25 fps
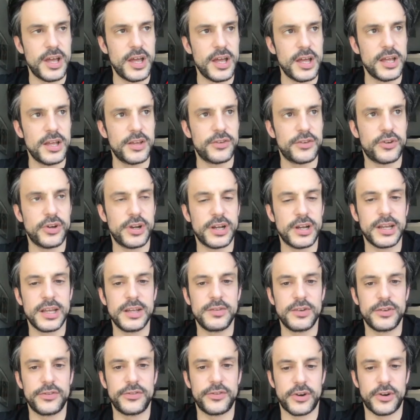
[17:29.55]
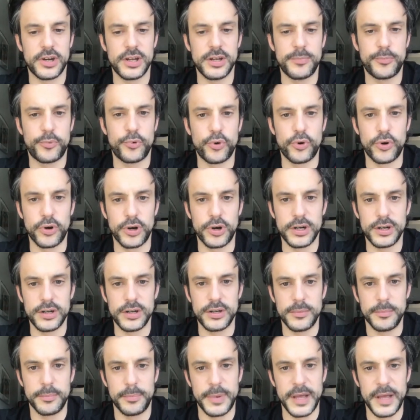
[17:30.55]
it's going to give us a report
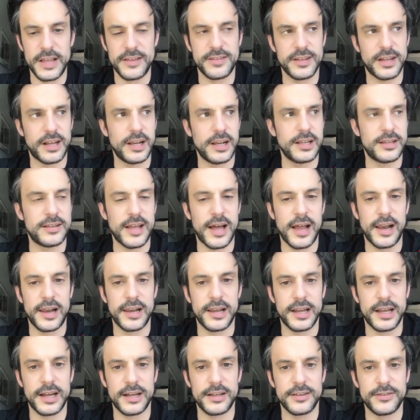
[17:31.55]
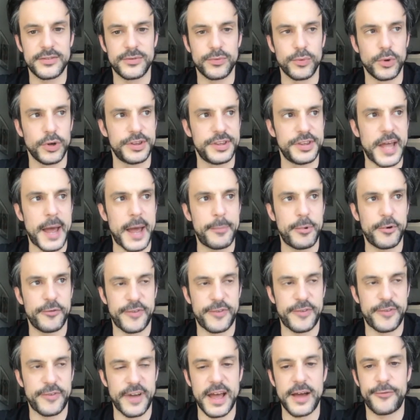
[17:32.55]
basically telling us what type of
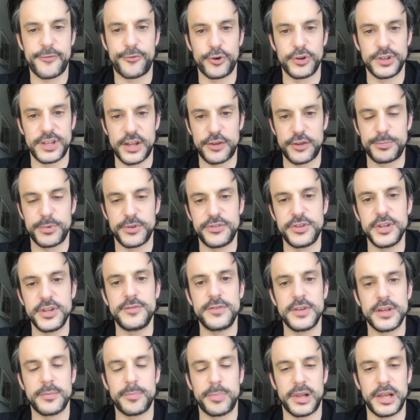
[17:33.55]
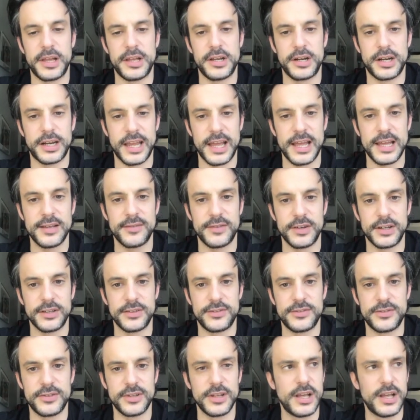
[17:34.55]
effort that specific player gave us,